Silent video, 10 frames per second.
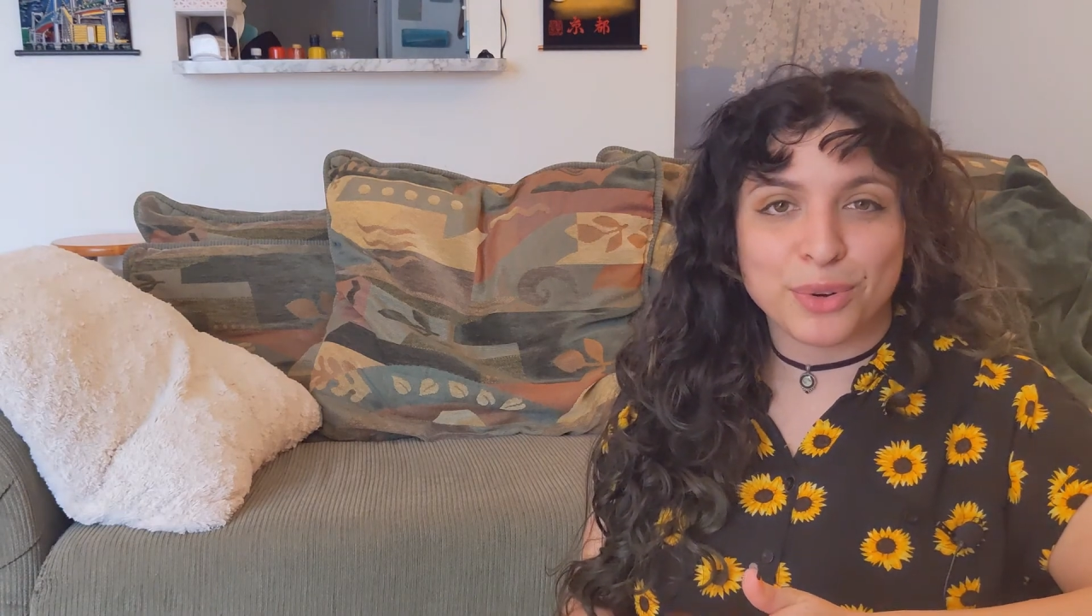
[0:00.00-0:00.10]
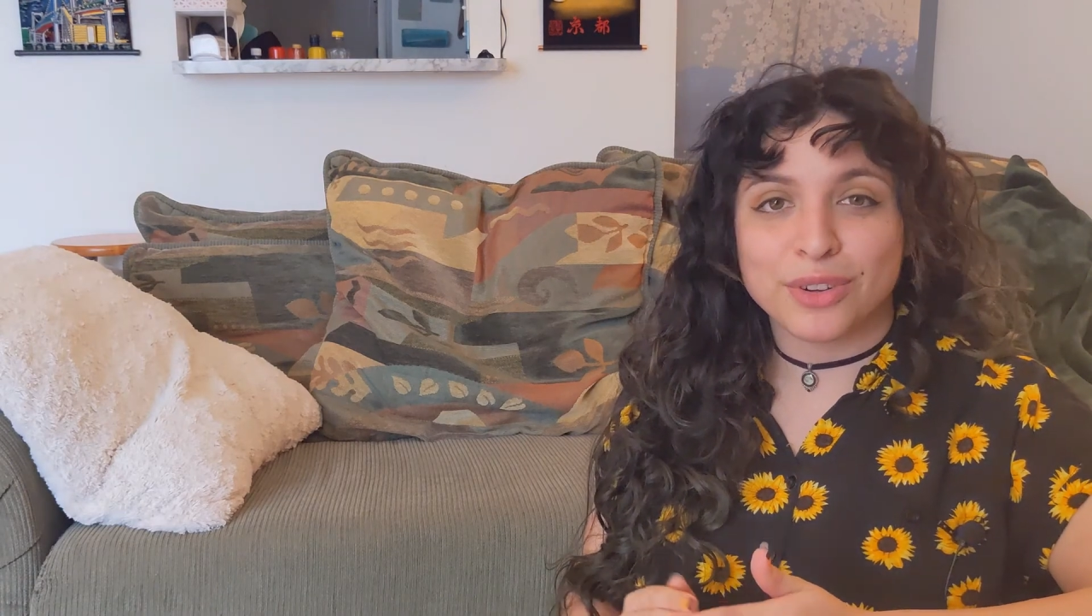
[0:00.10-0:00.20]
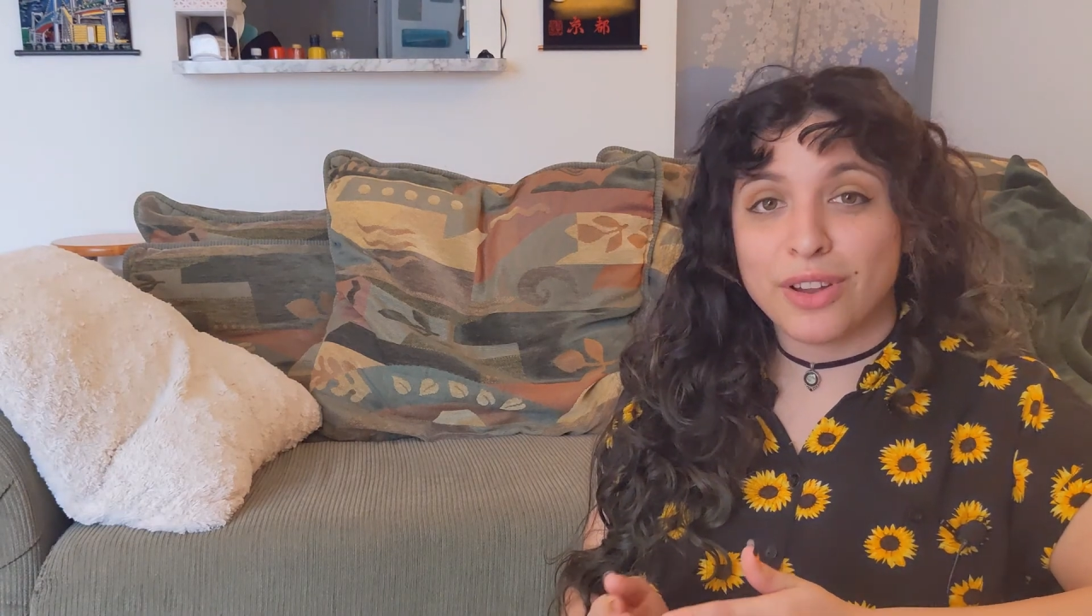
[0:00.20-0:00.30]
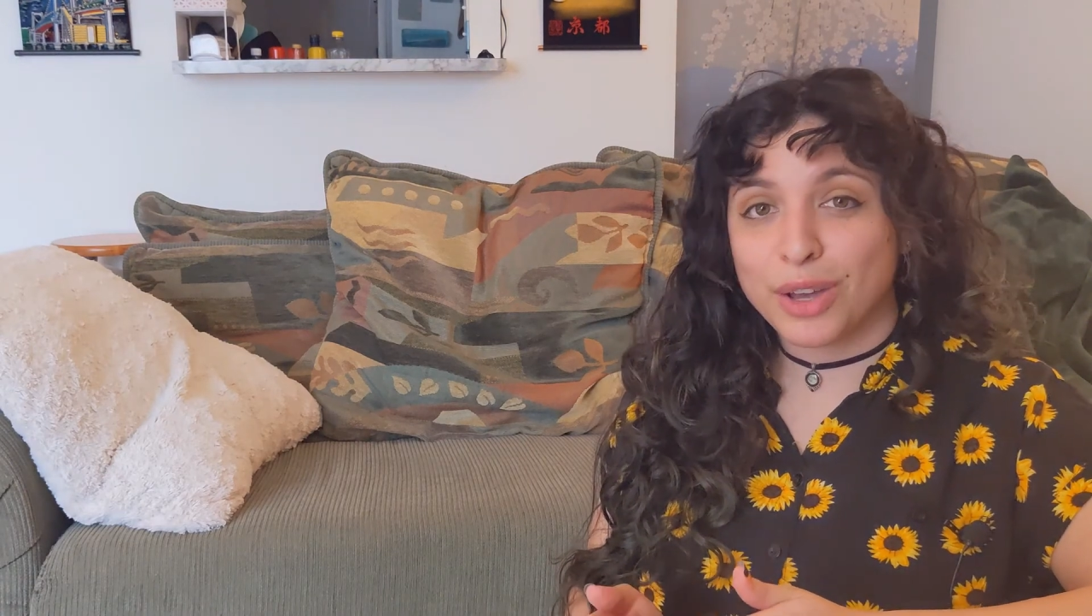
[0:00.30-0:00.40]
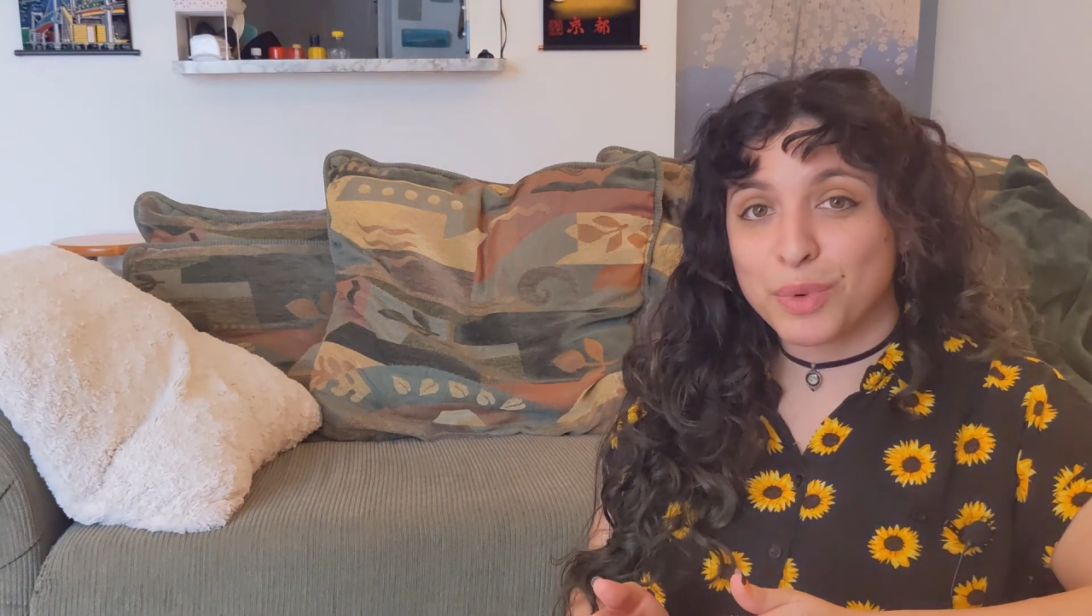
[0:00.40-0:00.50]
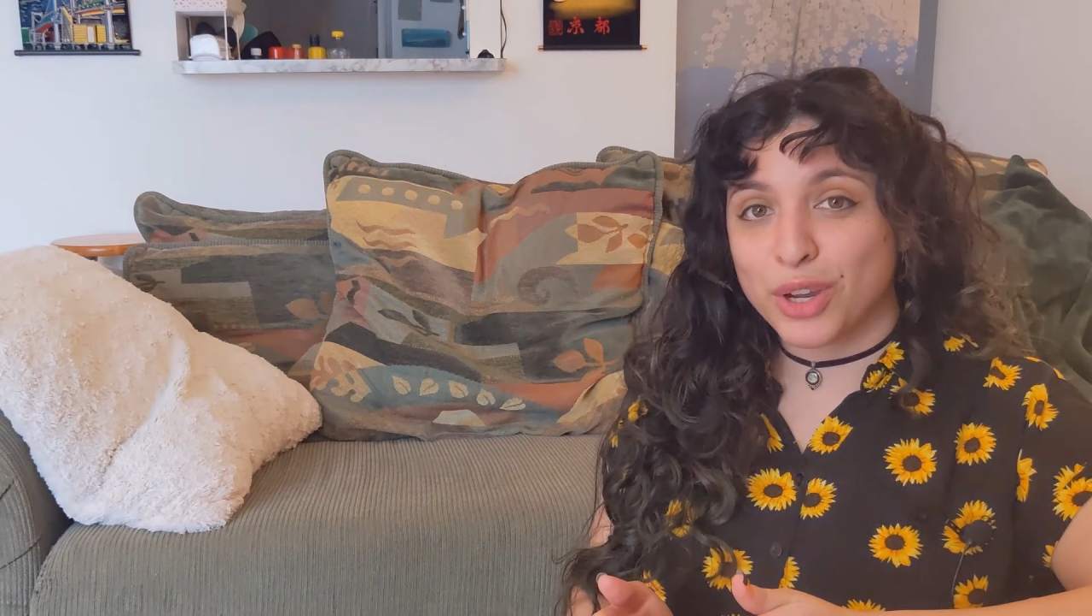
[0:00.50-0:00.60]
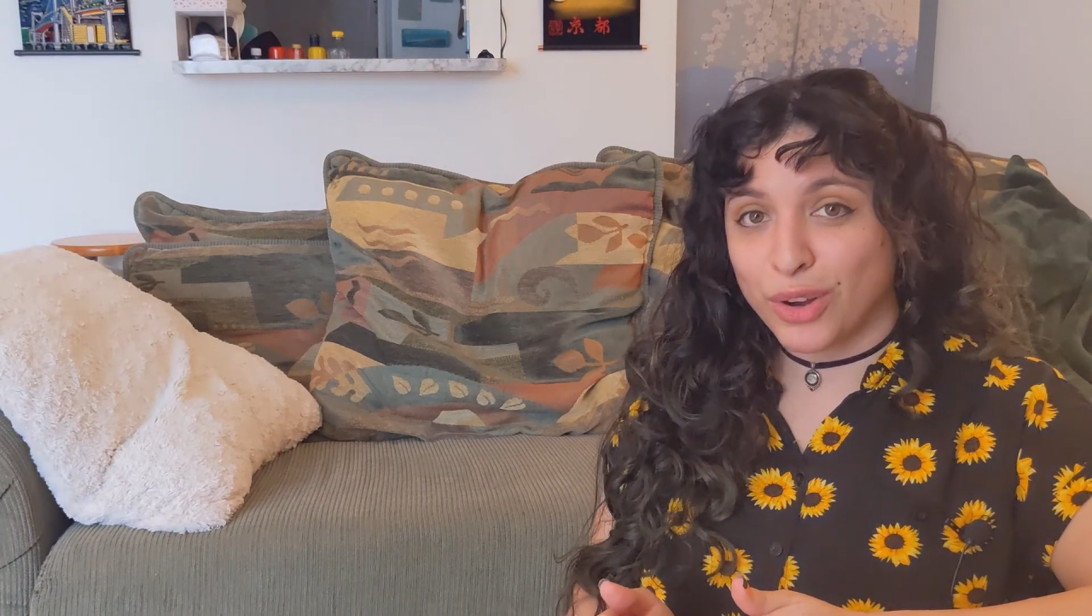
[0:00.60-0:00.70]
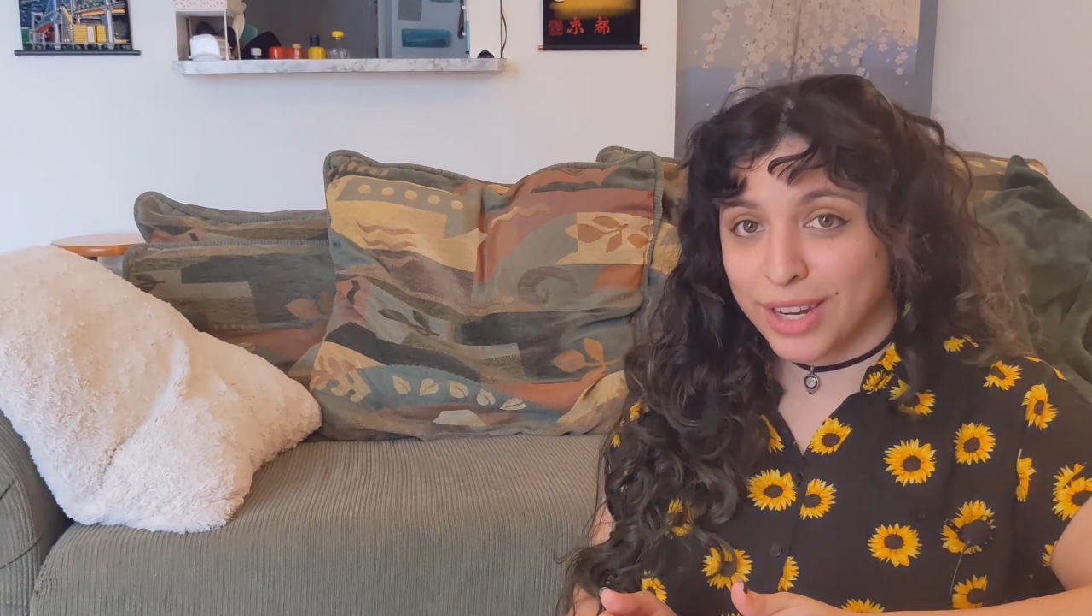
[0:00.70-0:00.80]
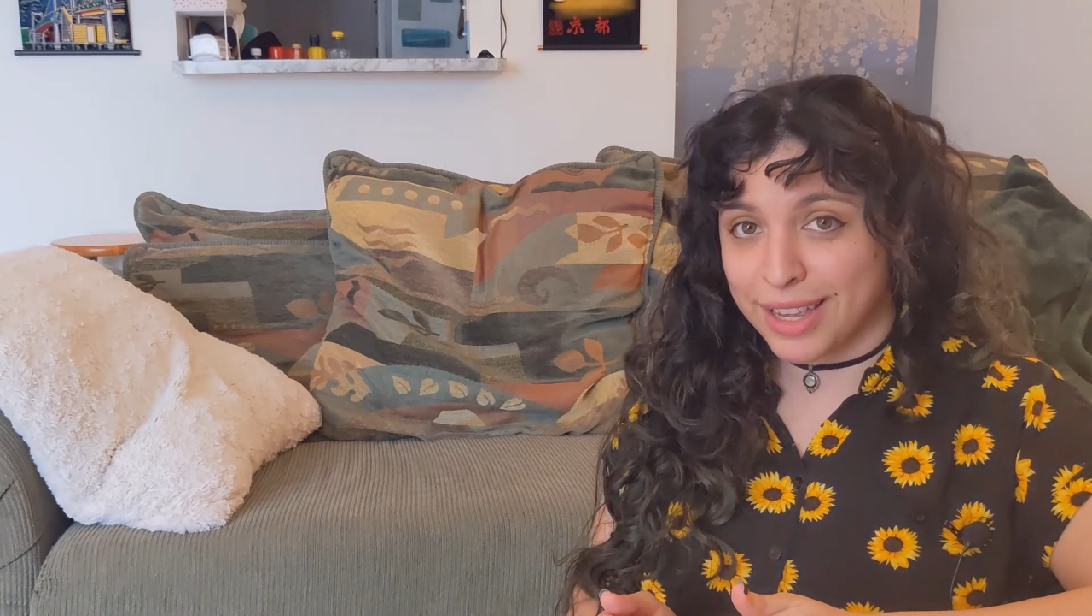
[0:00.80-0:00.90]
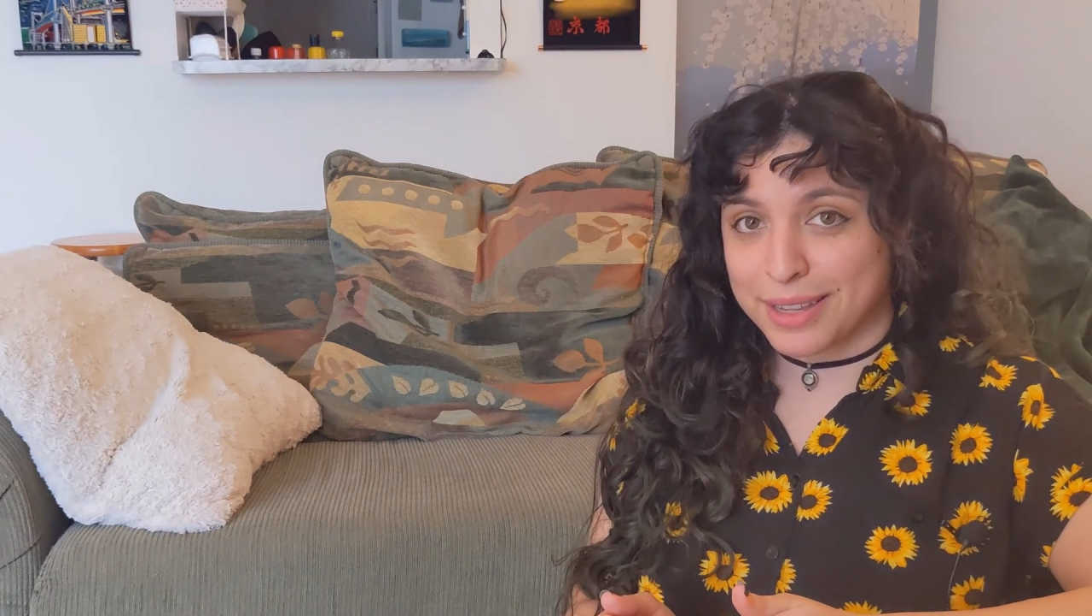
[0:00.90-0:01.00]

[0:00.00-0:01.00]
or non-recurring